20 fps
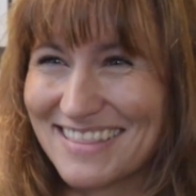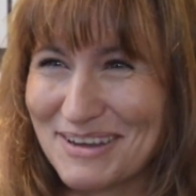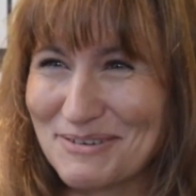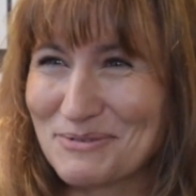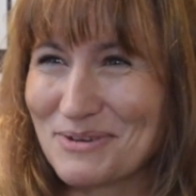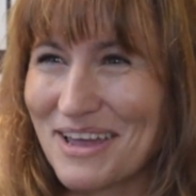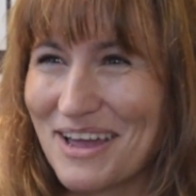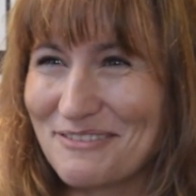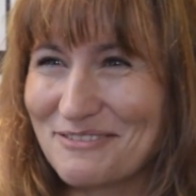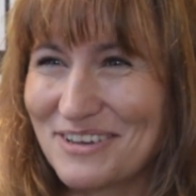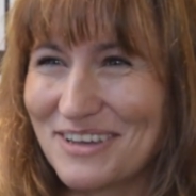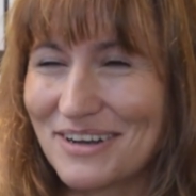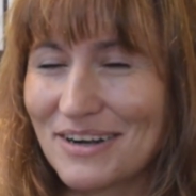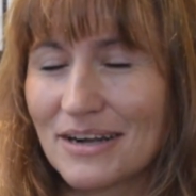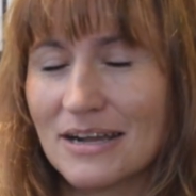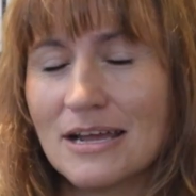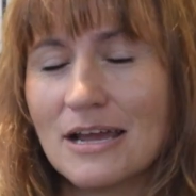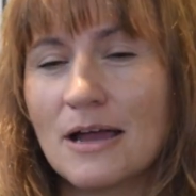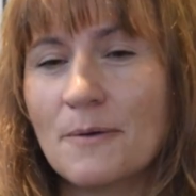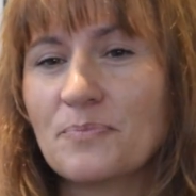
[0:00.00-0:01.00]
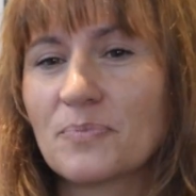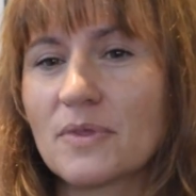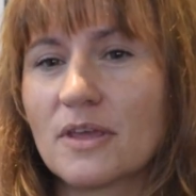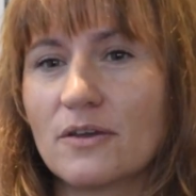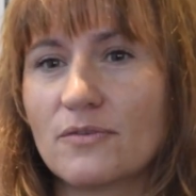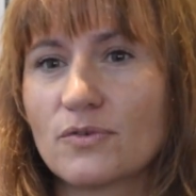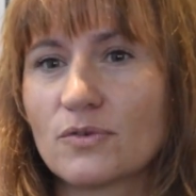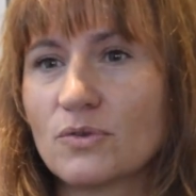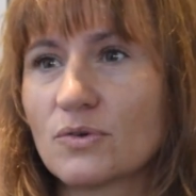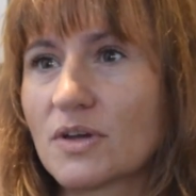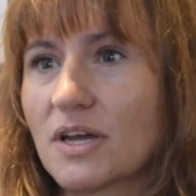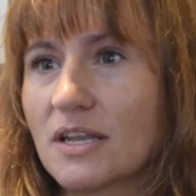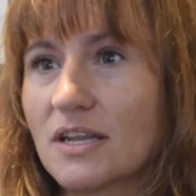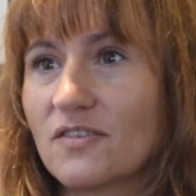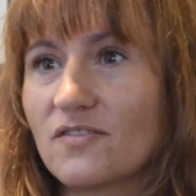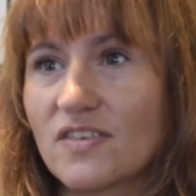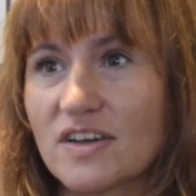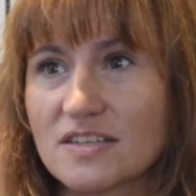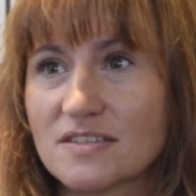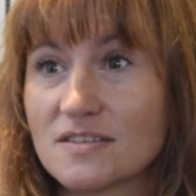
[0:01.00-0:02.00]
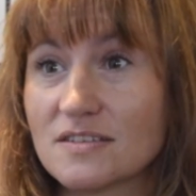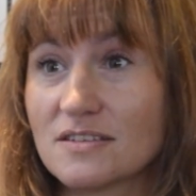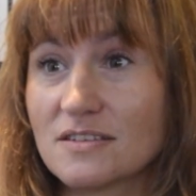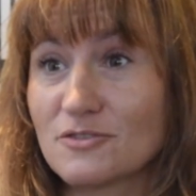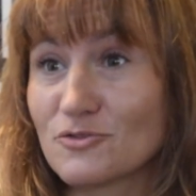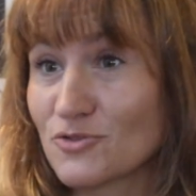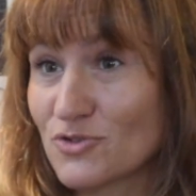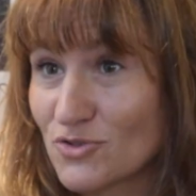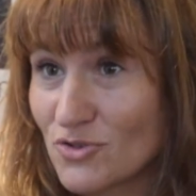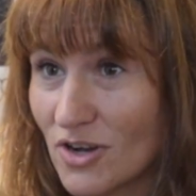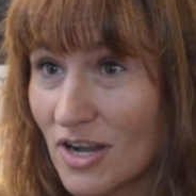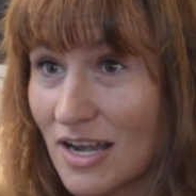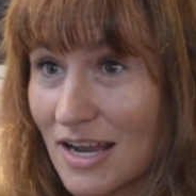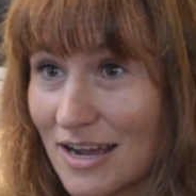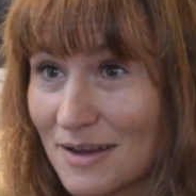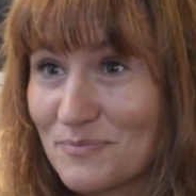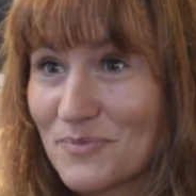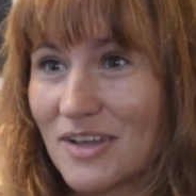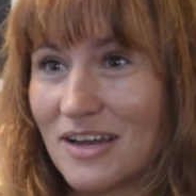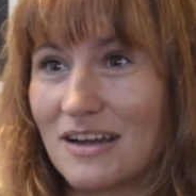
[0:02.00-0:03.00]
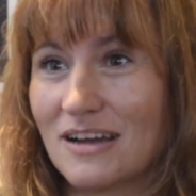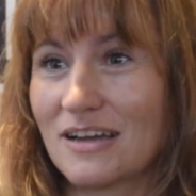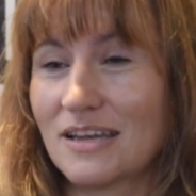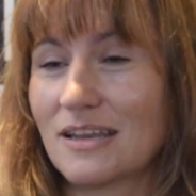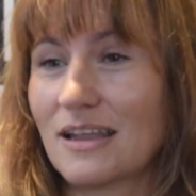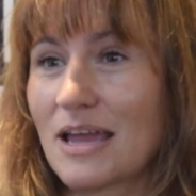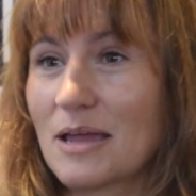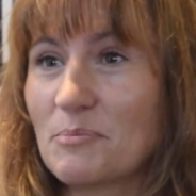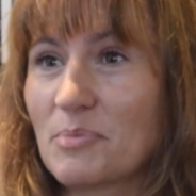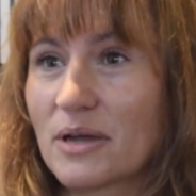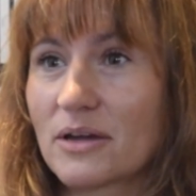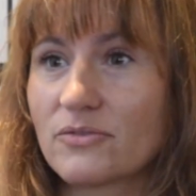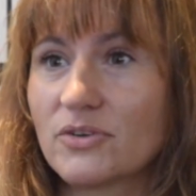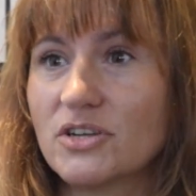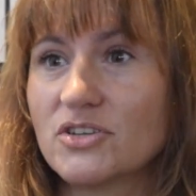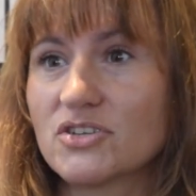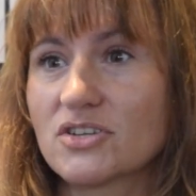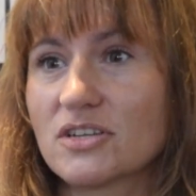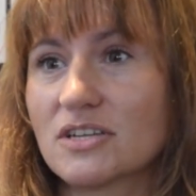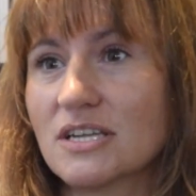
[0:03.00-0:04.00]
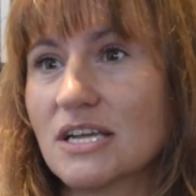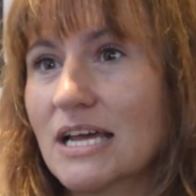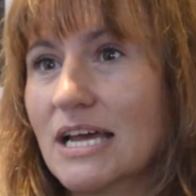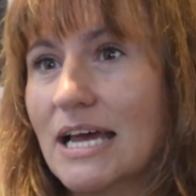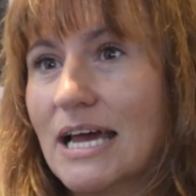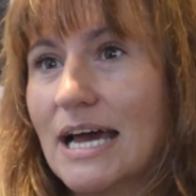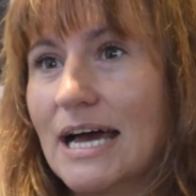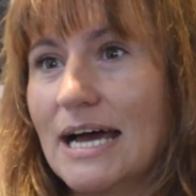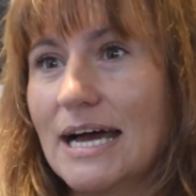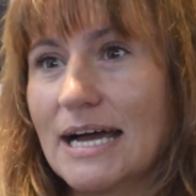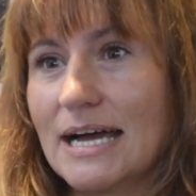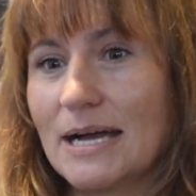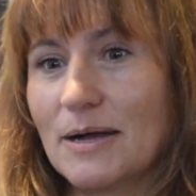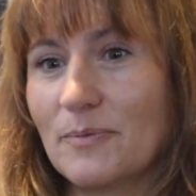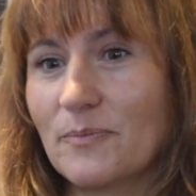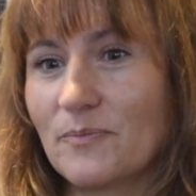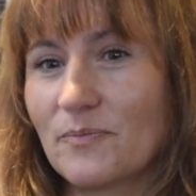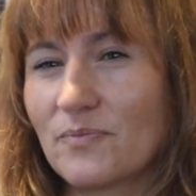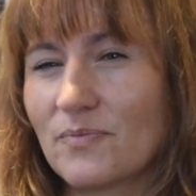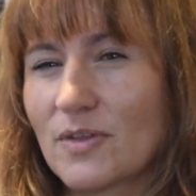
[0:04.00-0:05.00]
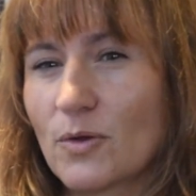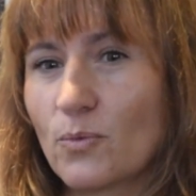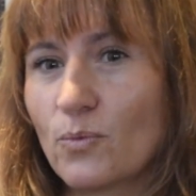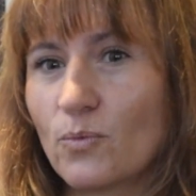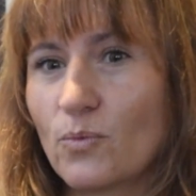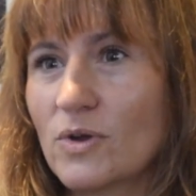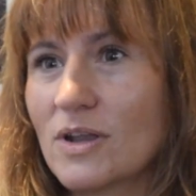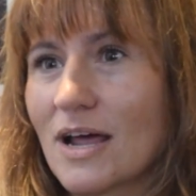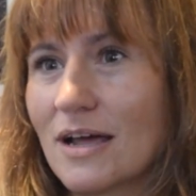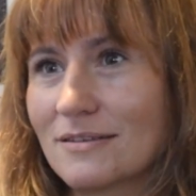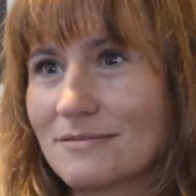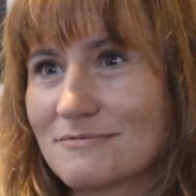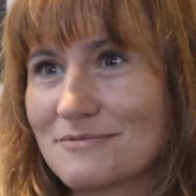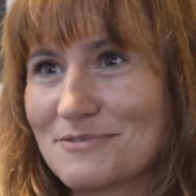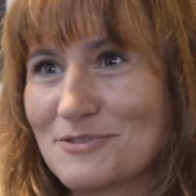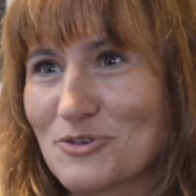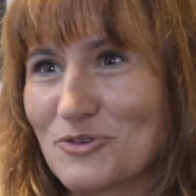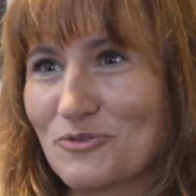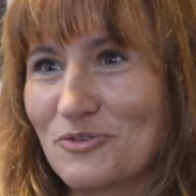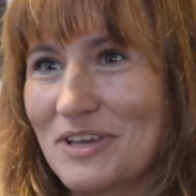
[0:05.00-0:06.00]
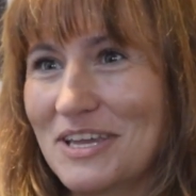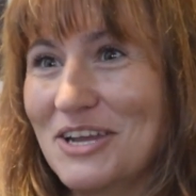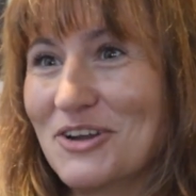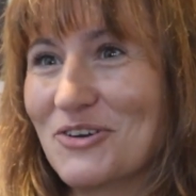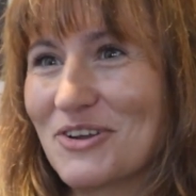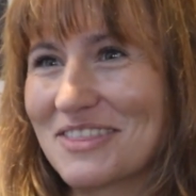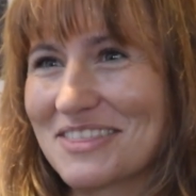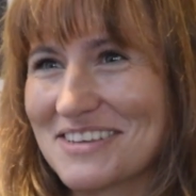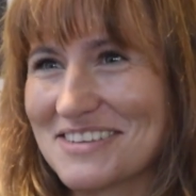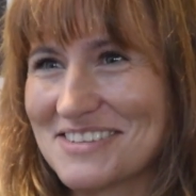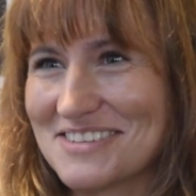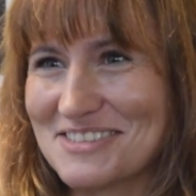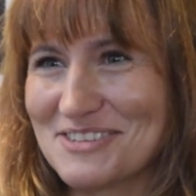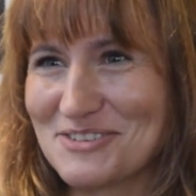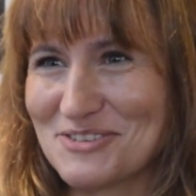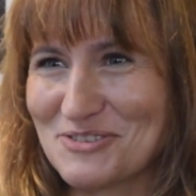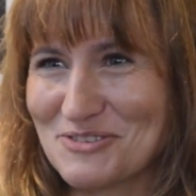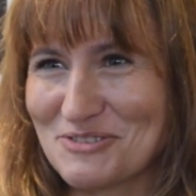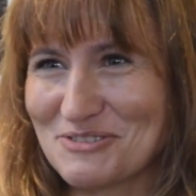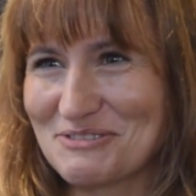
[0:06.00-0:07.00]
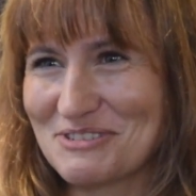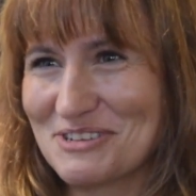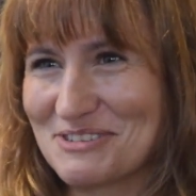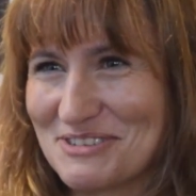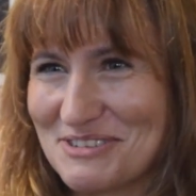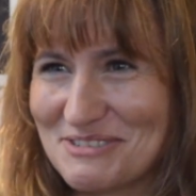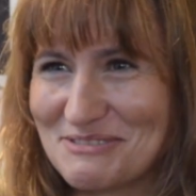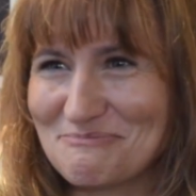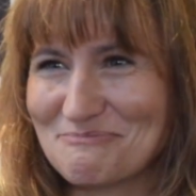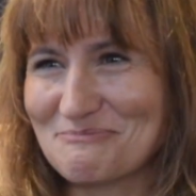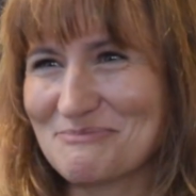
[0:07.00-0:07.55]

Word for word: that we have here, if you look at investors in Australia, uh, in APEC region, um, we're not sort of hearing this this uh, this